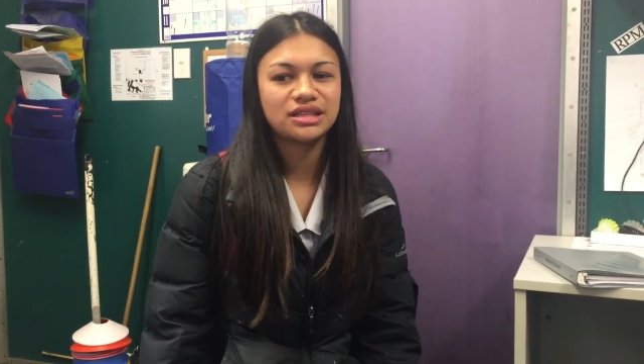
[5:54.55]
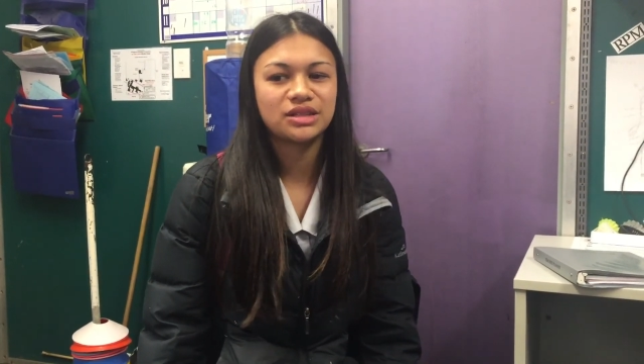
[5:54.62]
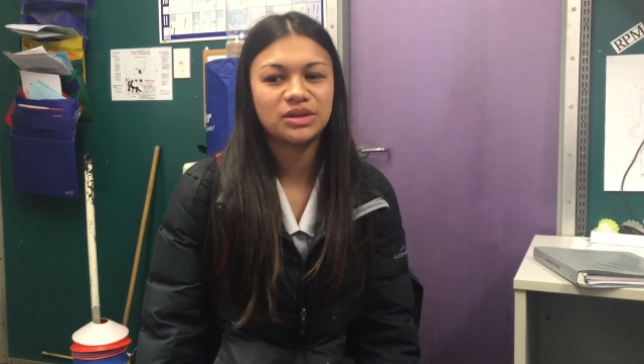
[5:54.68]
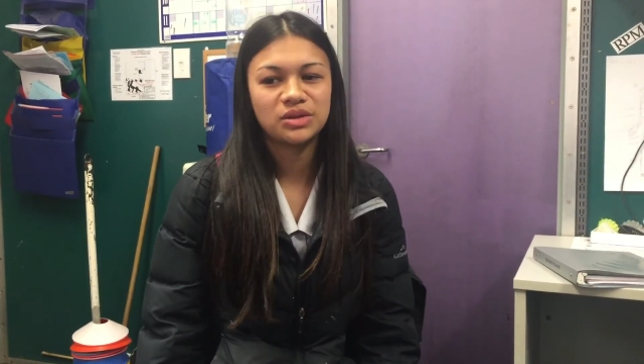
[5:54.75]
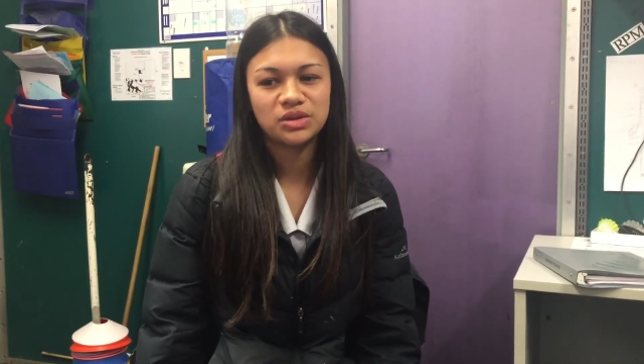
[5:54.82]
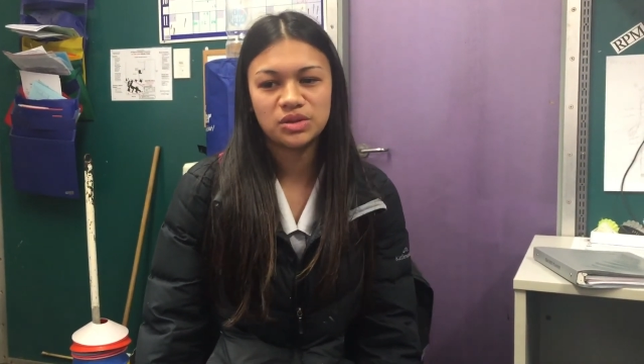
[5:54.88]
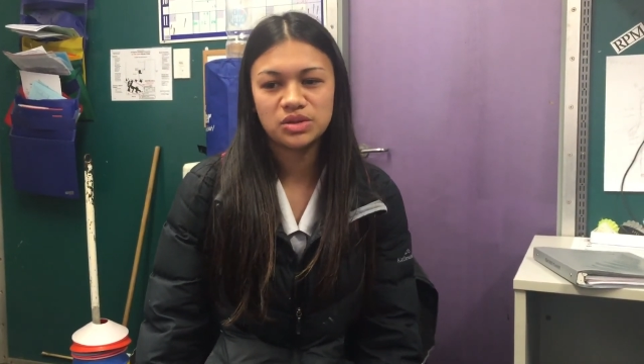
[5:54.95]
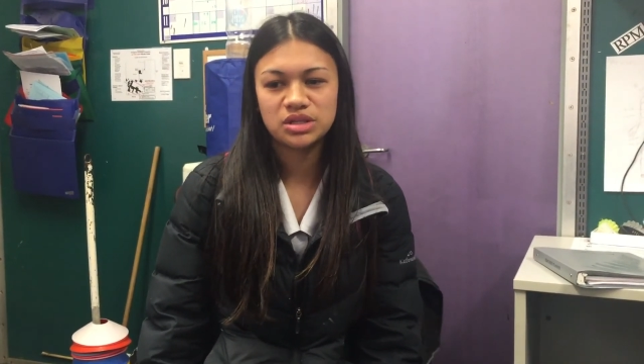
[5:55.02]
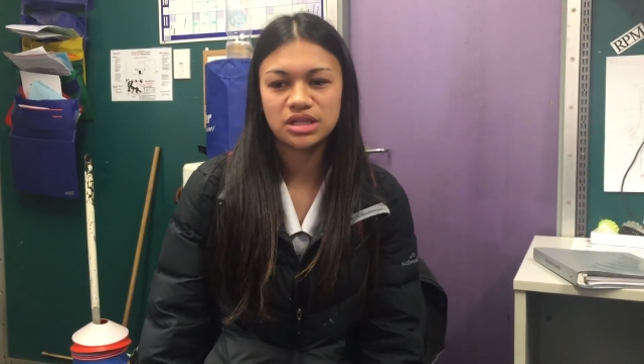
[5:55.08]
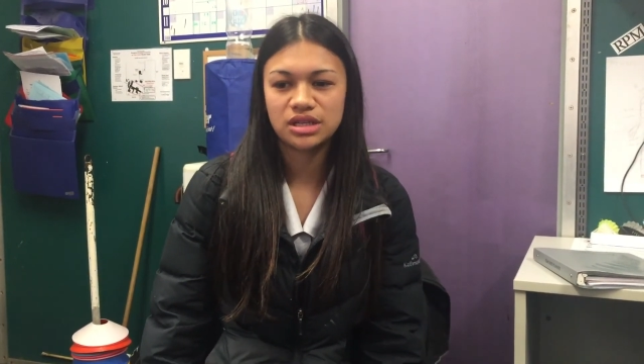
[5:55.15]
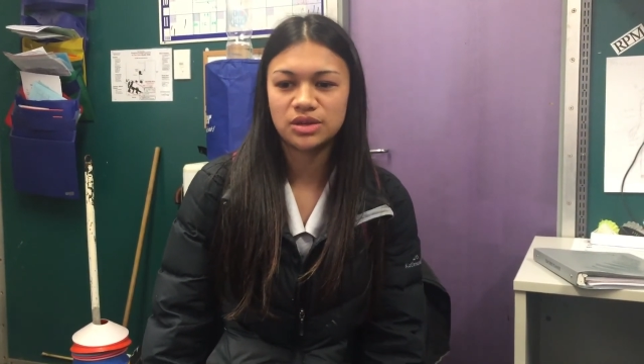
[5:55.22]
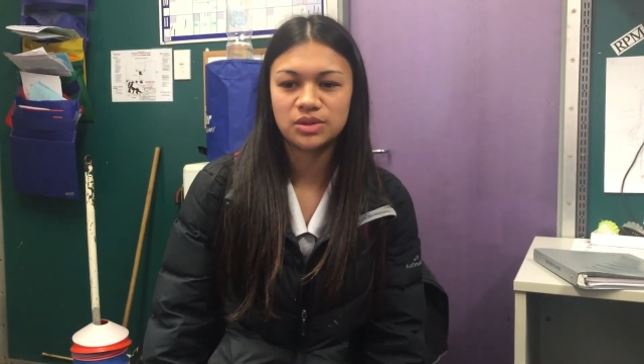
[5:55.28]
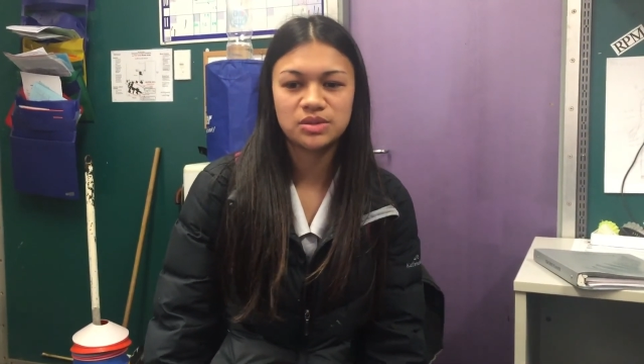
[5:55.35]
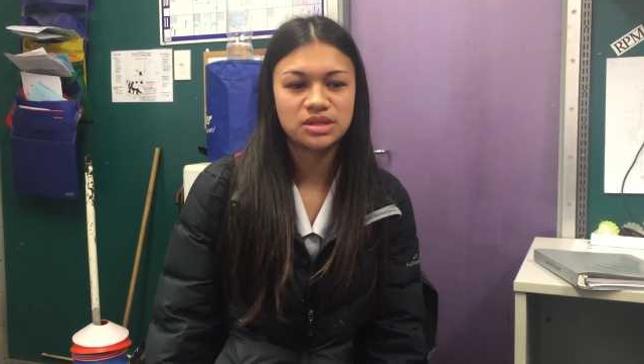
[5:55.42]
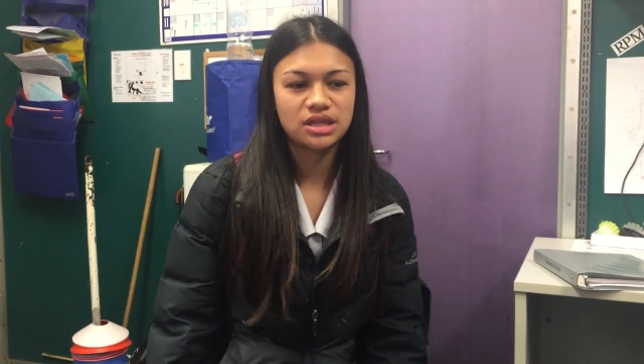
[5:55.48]
to learn new
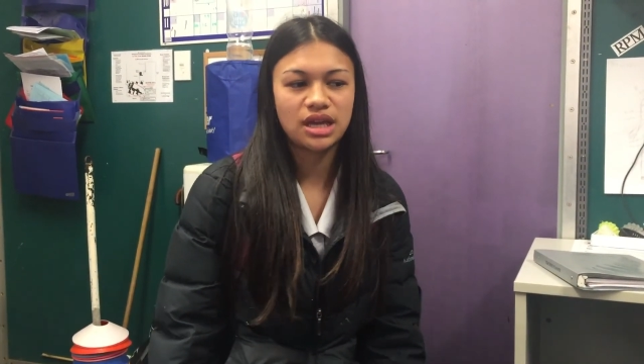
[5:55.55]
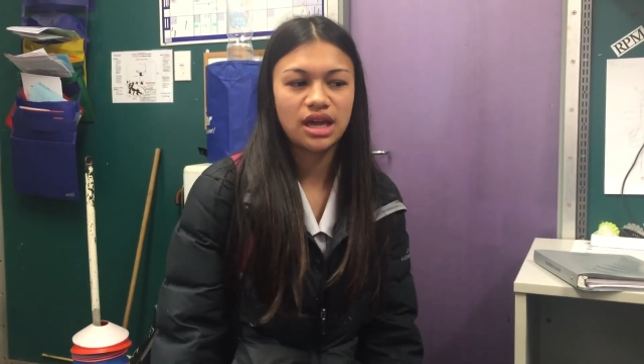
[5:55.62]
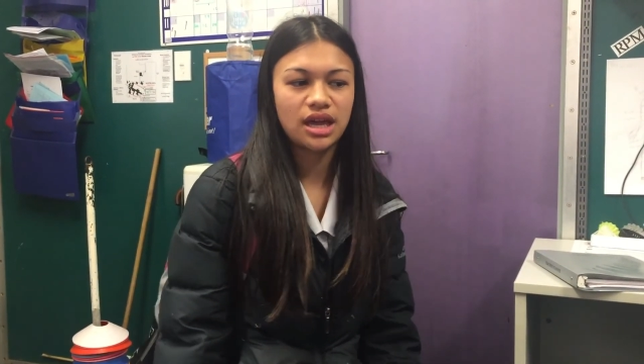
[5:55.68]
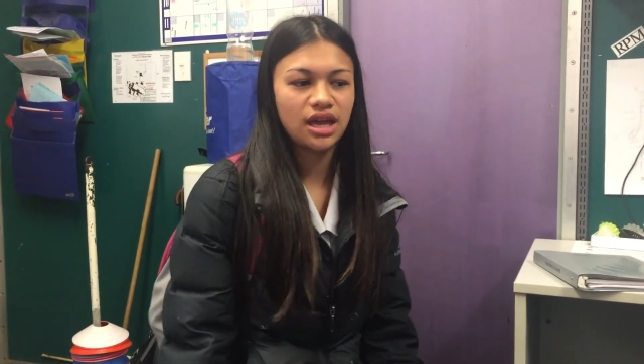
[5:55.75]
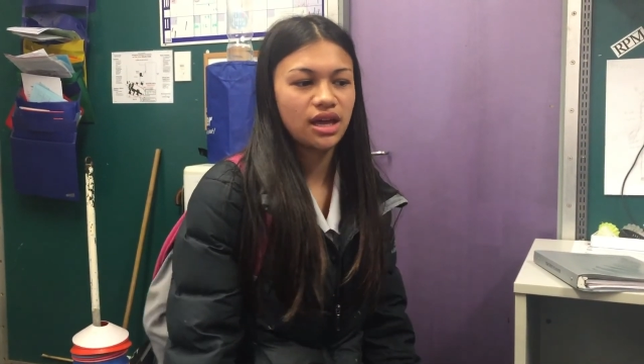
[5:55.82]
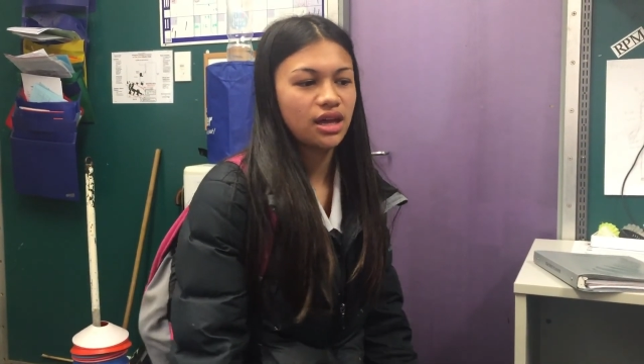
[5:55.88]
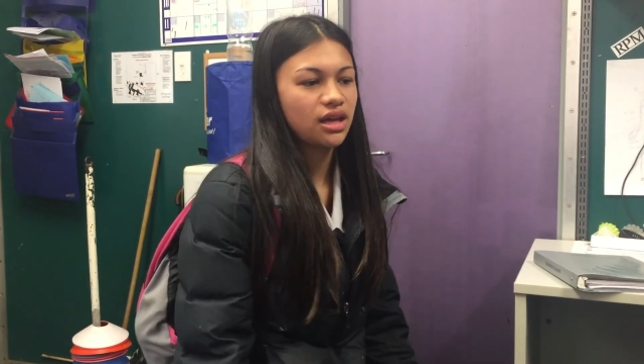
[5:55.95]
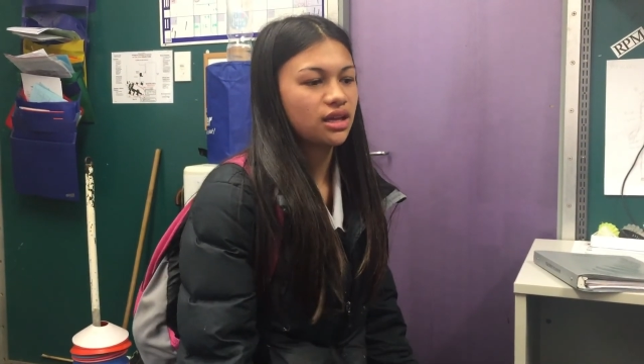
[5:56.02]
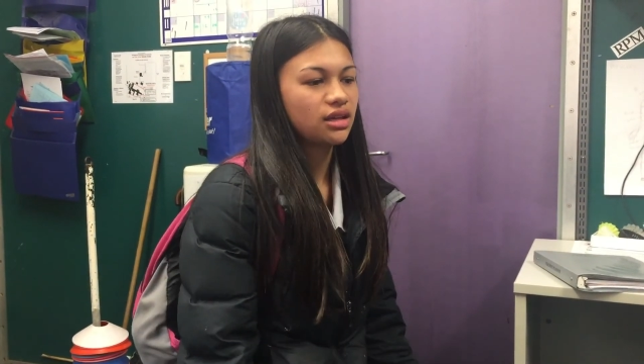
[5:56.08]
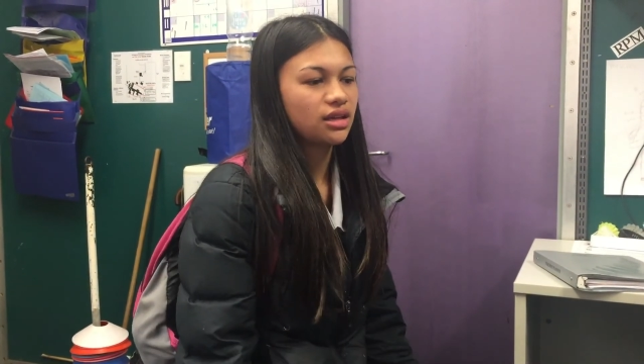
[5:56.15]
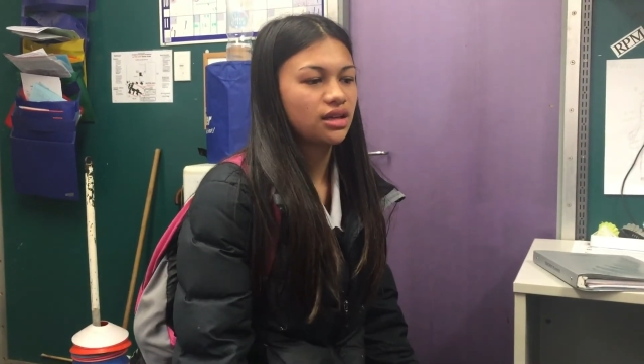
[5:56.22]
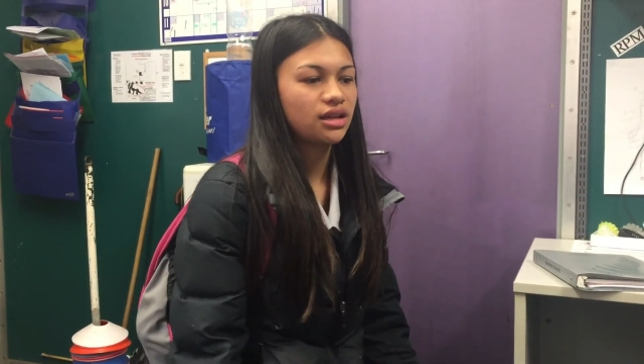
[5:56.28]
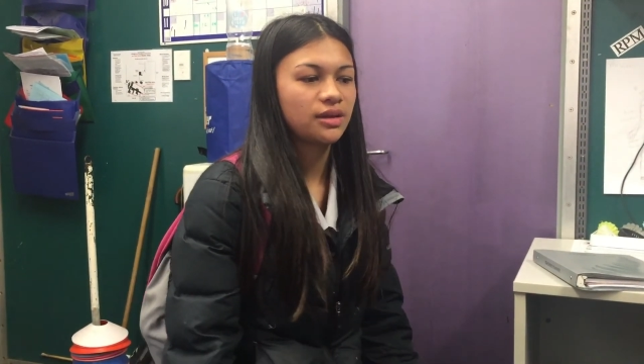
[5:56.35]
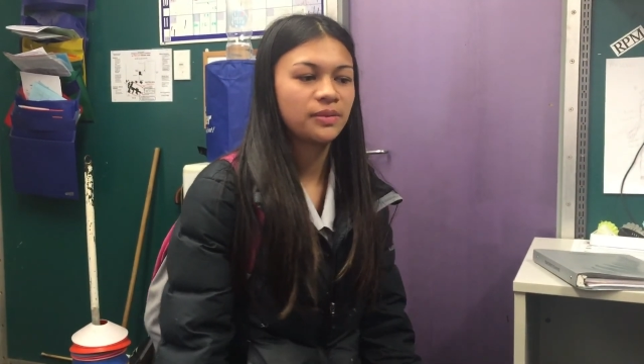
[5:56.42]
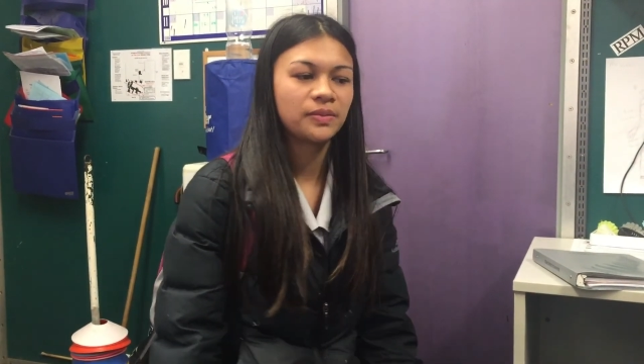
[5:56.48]
skills and